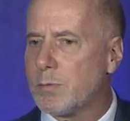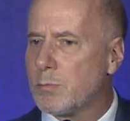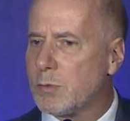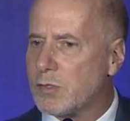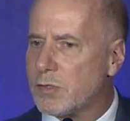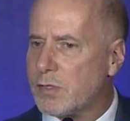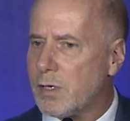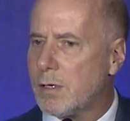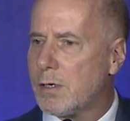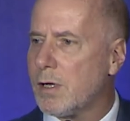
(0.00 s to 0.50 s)
and we'll
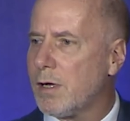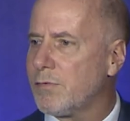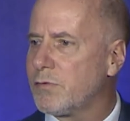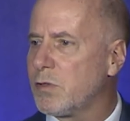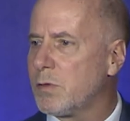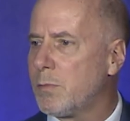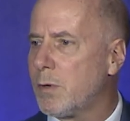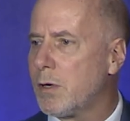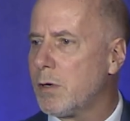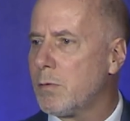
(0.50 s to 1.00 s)
start off
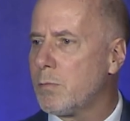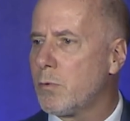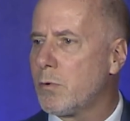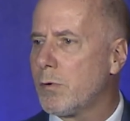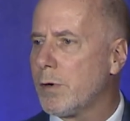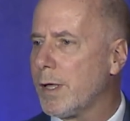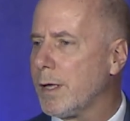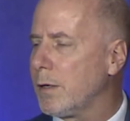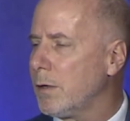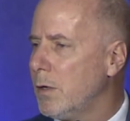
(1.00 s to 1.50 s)
tomorrow
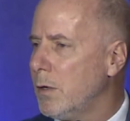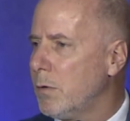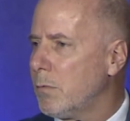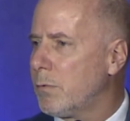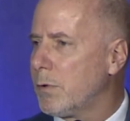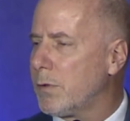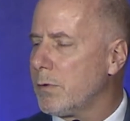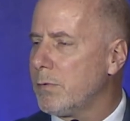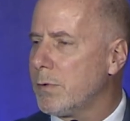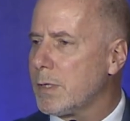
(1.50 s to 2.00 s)
morning
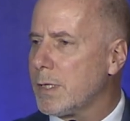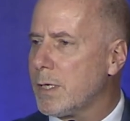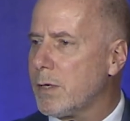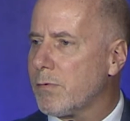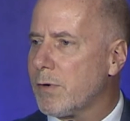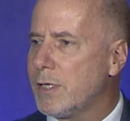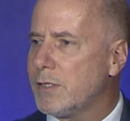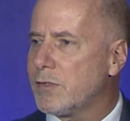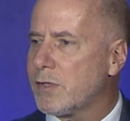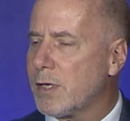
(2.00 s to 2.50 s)
with a really
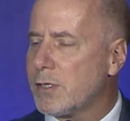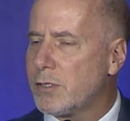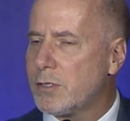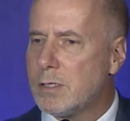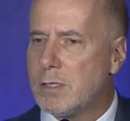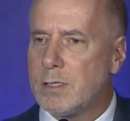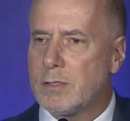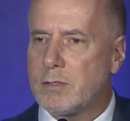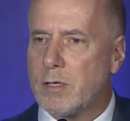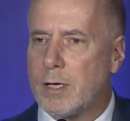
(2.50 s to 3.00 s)
great
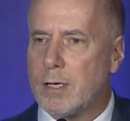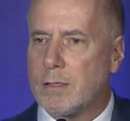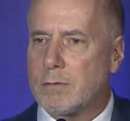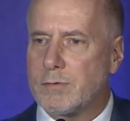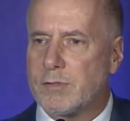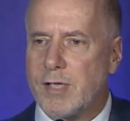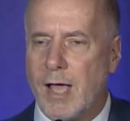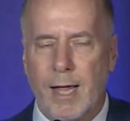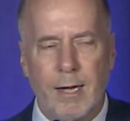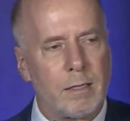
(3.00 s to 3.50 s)
session
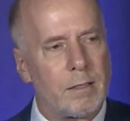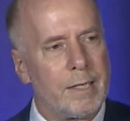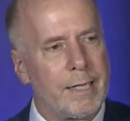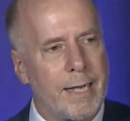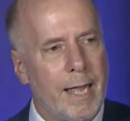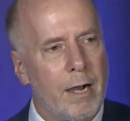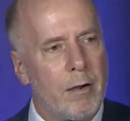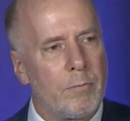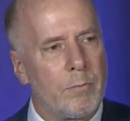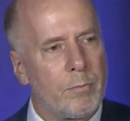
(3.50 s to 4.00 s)
entitled
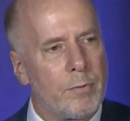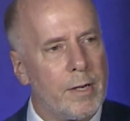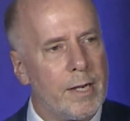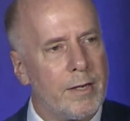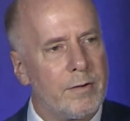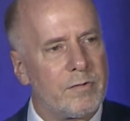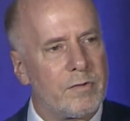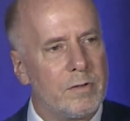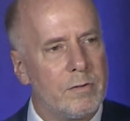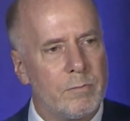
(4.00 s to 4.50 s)
Tackling Outbreaks,